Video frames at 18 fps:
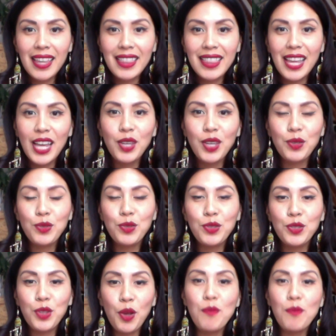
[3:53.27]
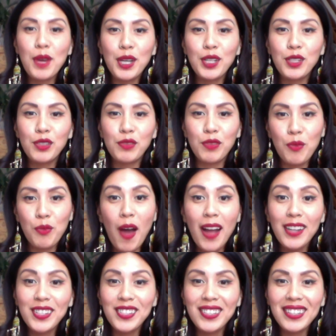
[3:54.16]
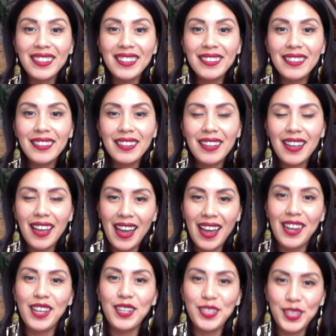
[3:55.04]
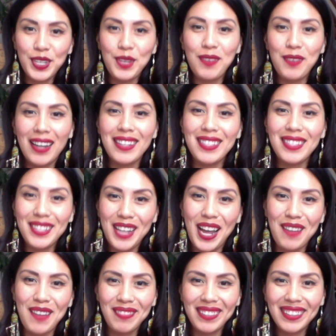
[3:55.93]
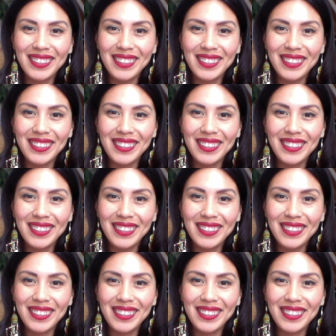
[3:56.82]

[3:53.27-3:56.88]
Thank you so much for watching, and I'll see you next time.